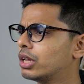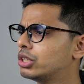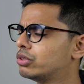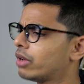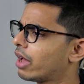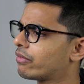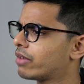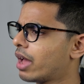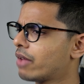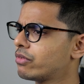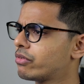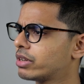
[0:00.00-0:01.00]
do you
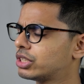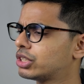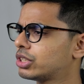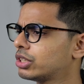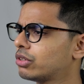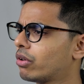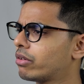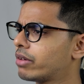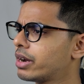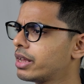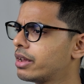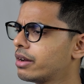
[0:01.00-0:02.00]
have you registered
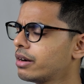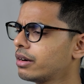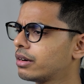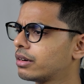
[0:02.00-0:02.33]
already here?